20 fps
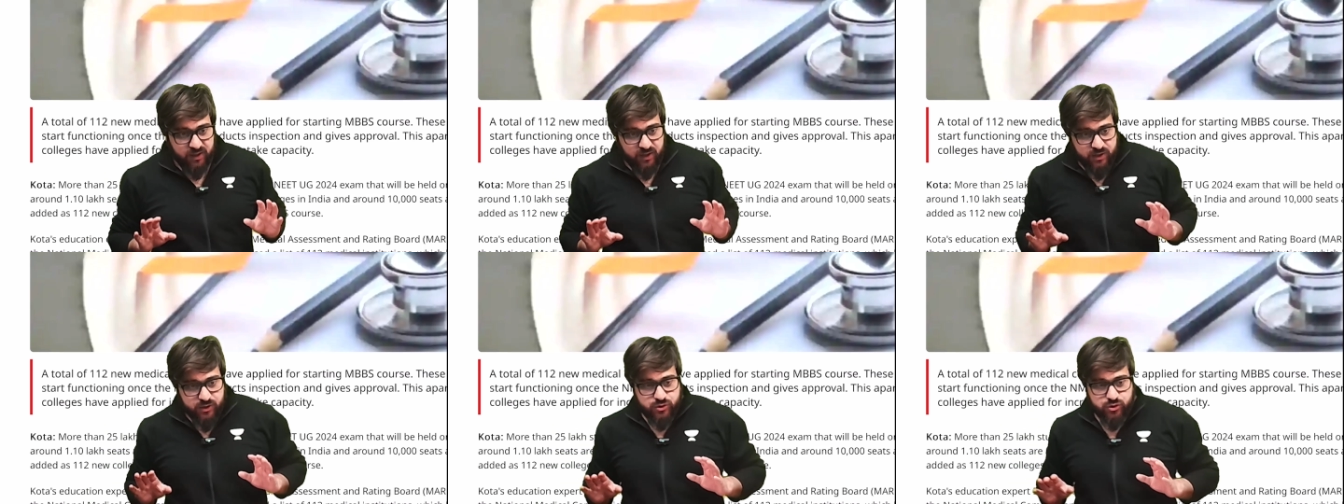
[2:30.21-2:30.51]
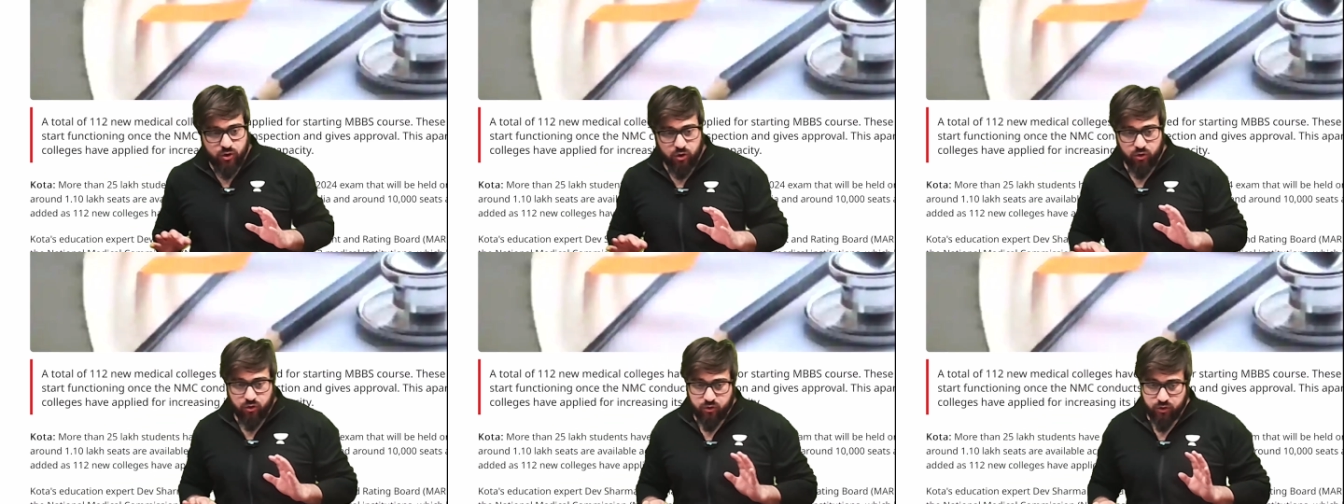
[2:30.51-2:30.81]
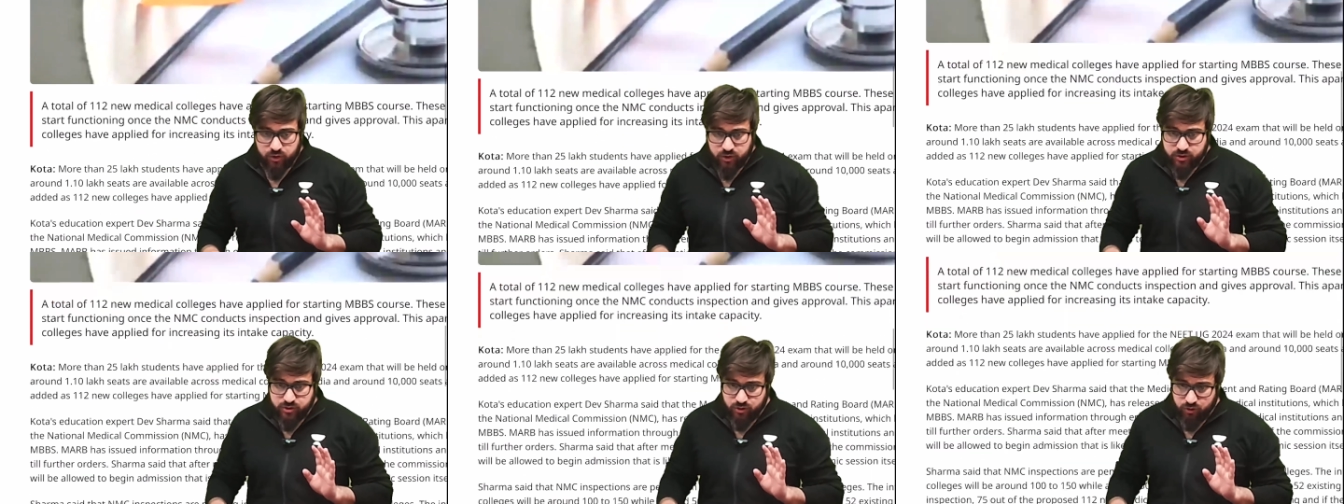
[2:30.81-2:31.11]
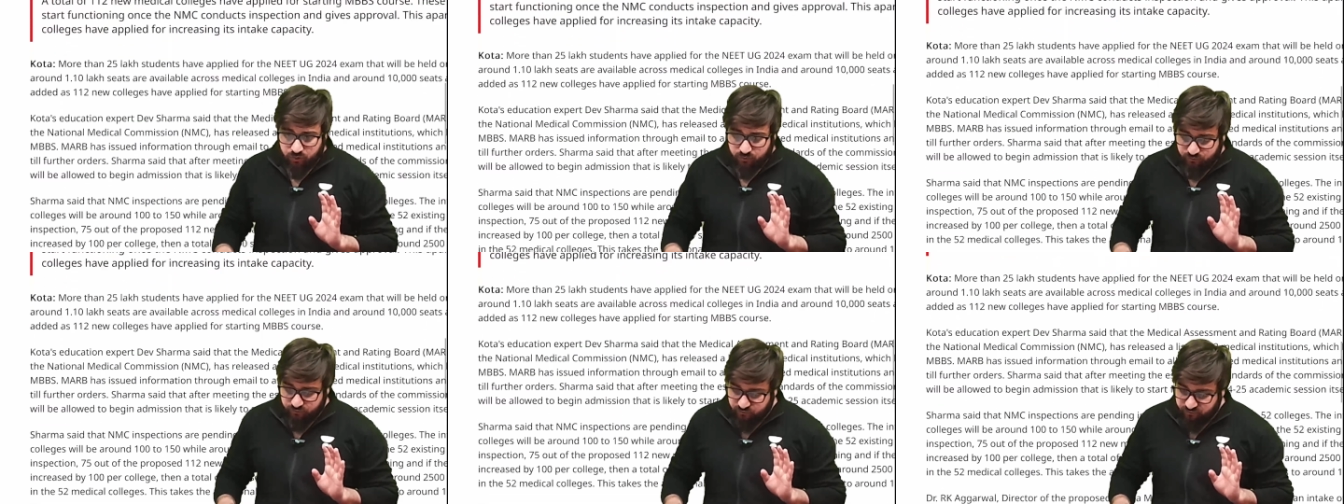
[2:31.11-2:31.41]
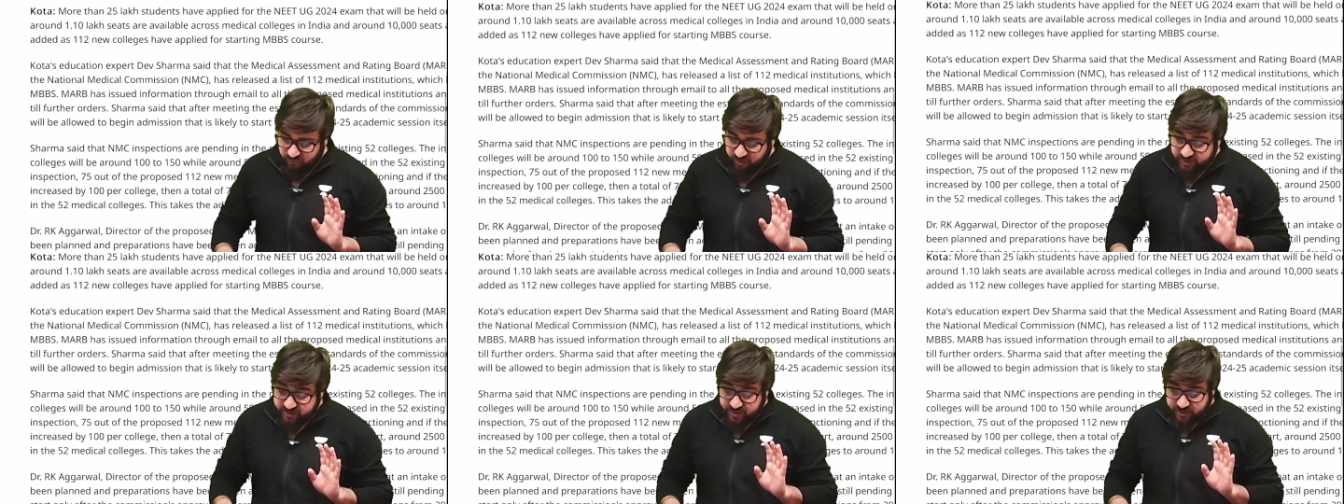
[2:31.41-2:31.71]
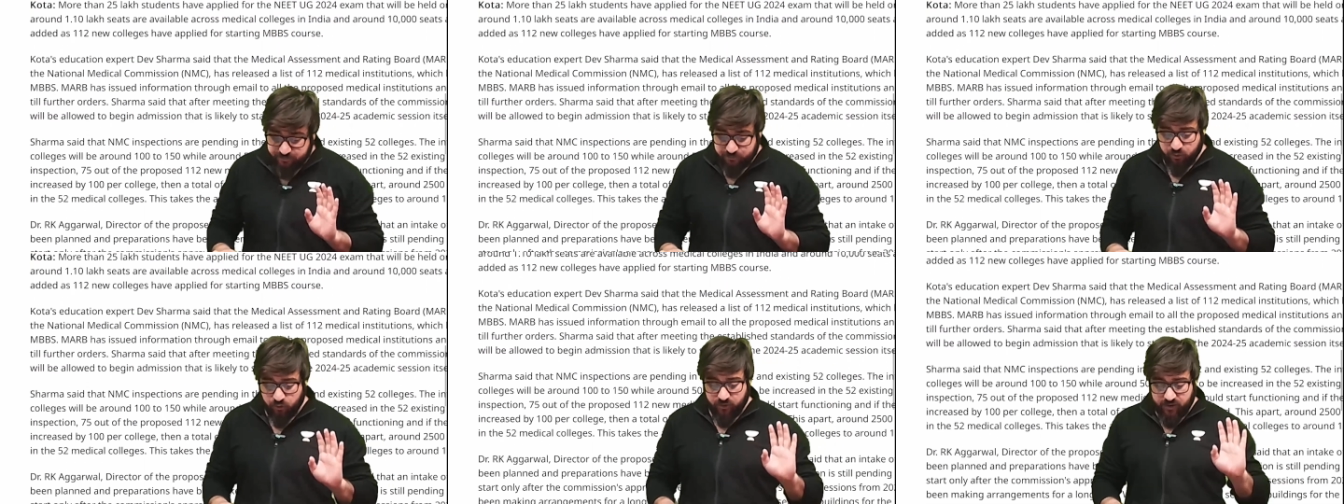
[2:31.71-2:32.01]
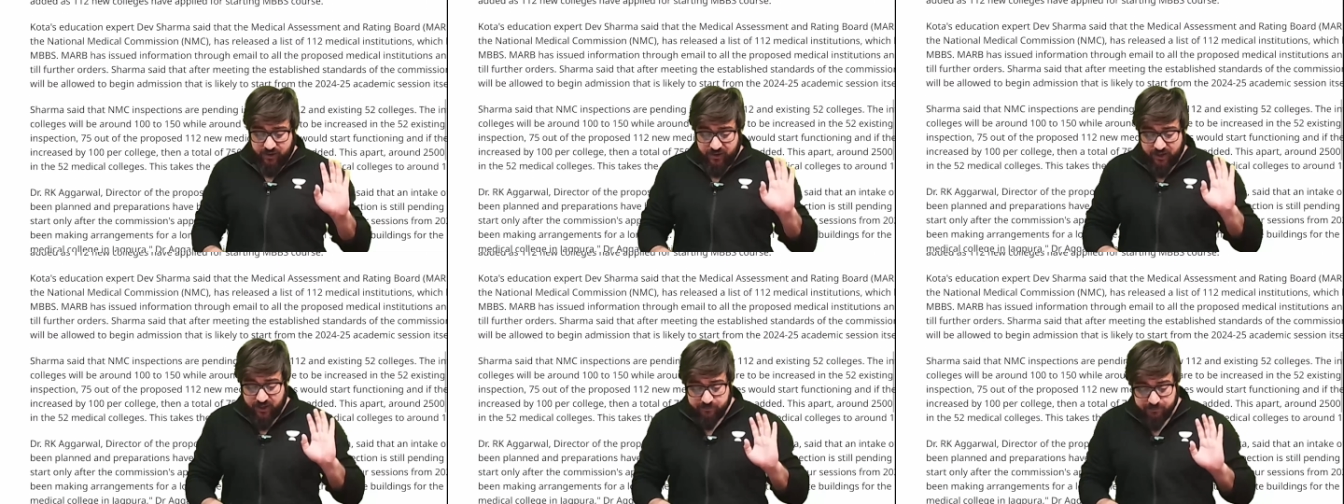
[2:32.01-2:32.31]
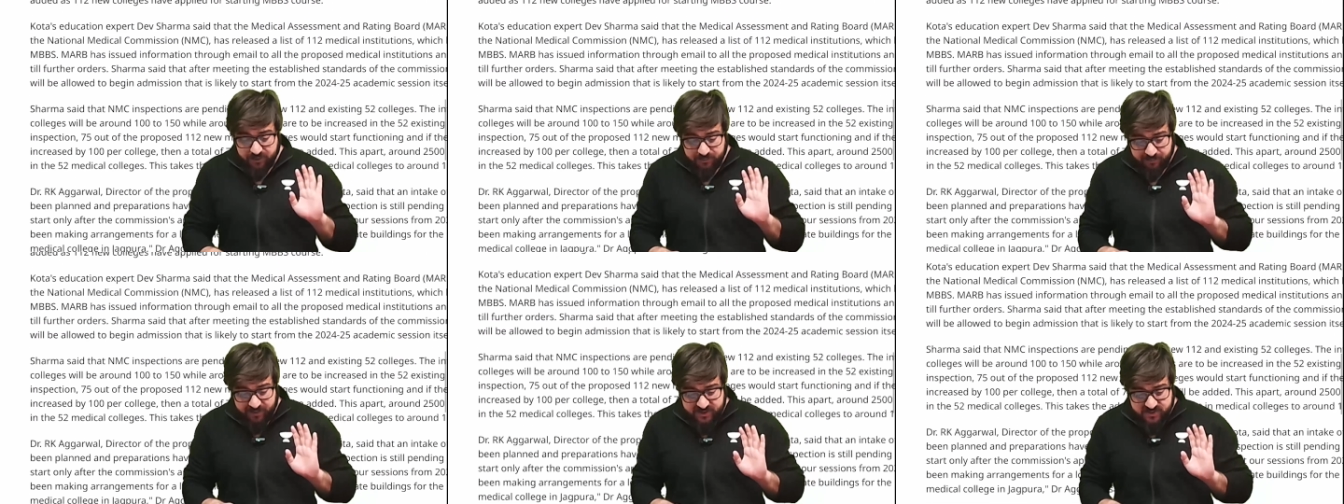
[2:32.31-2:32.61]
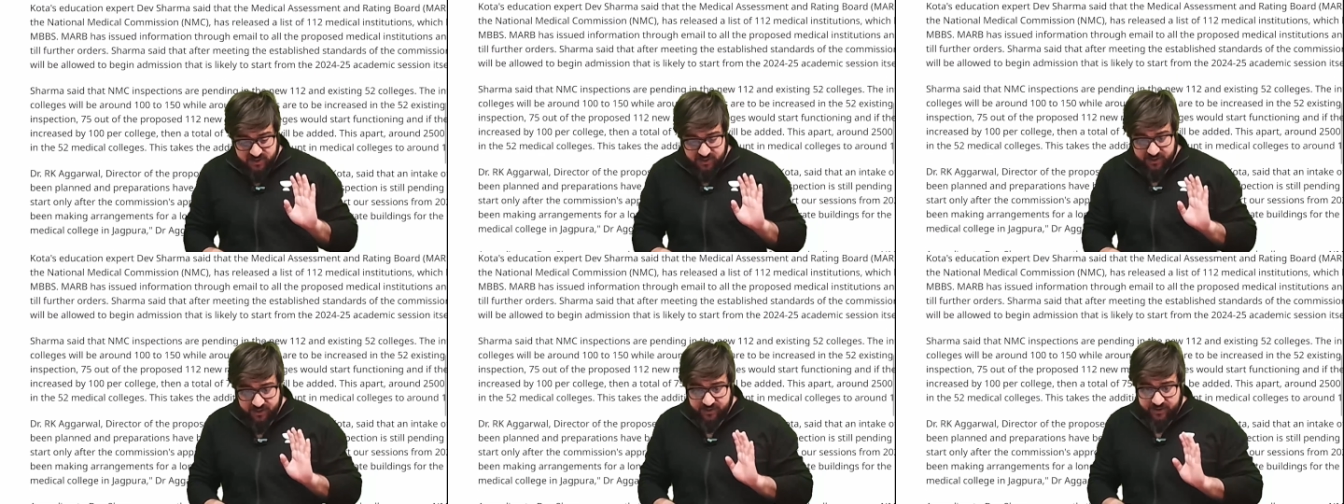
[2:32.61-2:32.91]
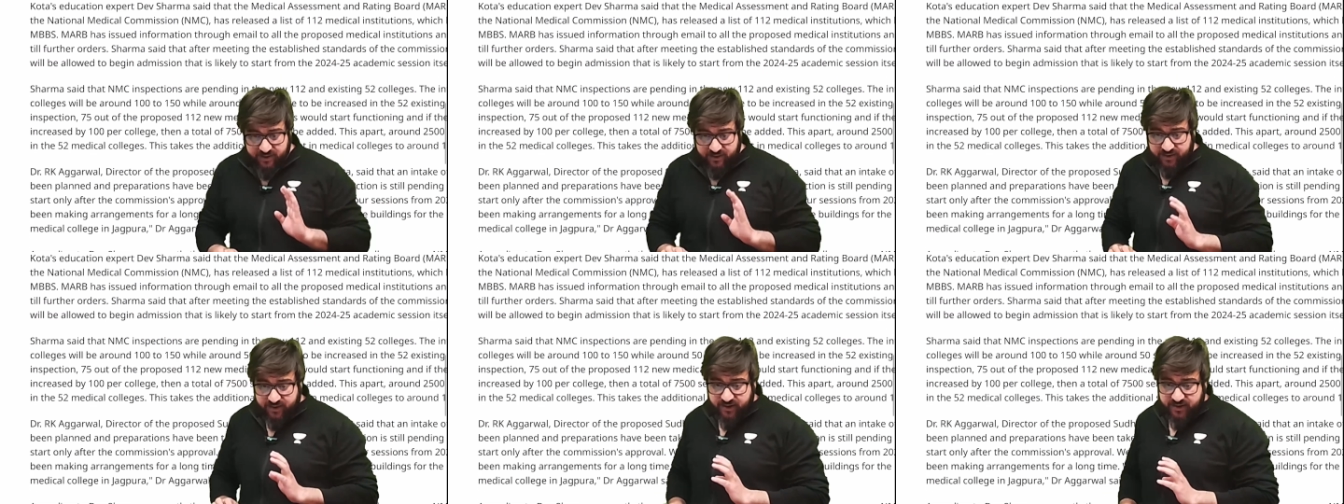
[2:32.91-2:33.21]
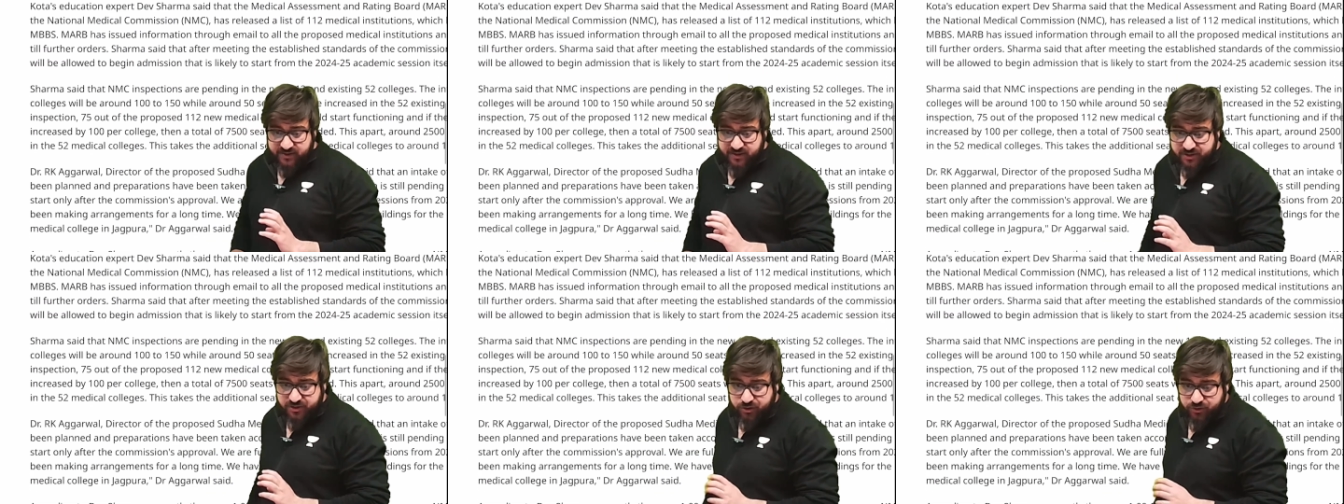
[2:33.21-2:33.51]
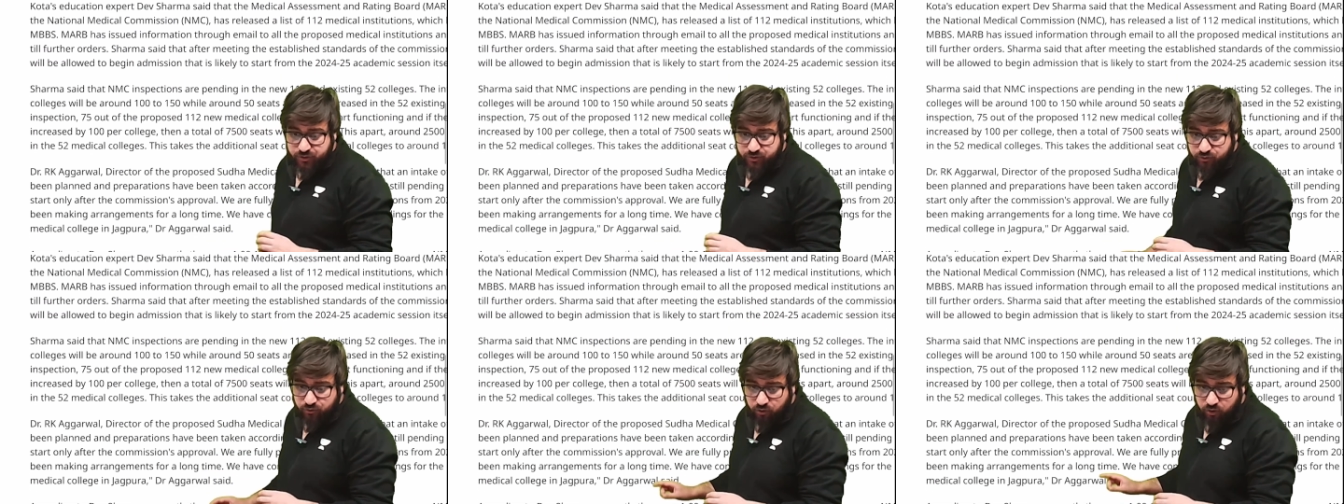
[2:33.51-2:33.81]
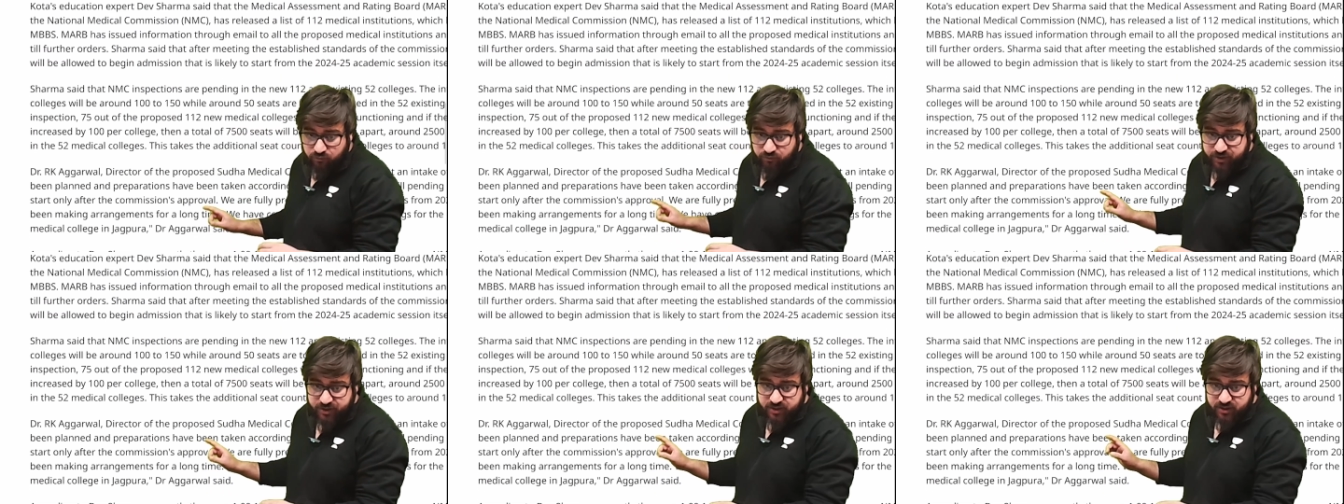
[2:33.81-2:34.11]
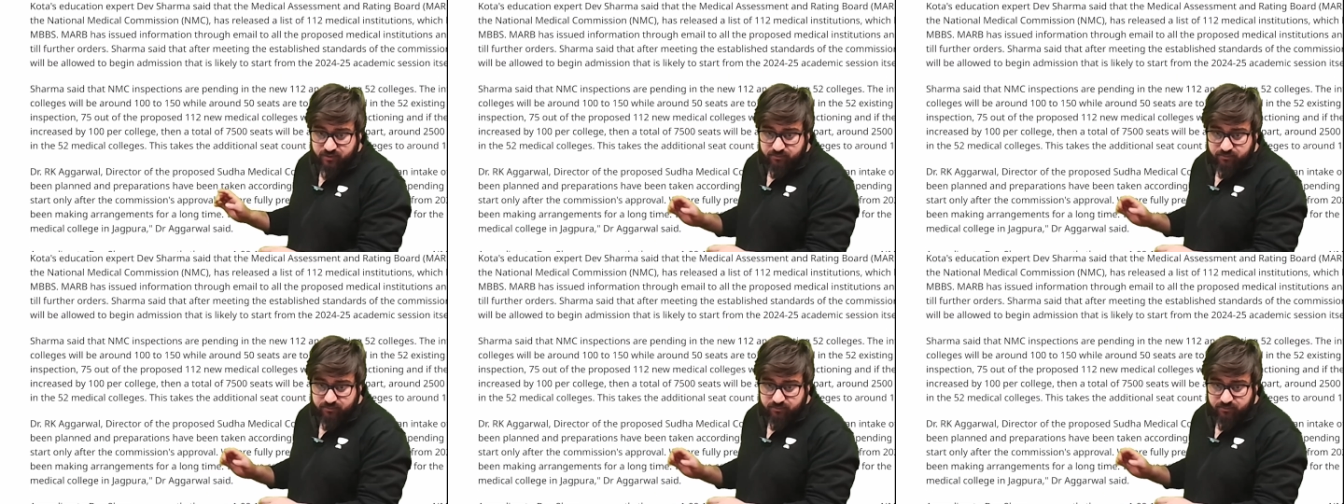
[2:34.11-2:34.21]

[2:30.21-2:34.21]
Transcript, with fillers: So, so furthermore, let me basically read it to you over here,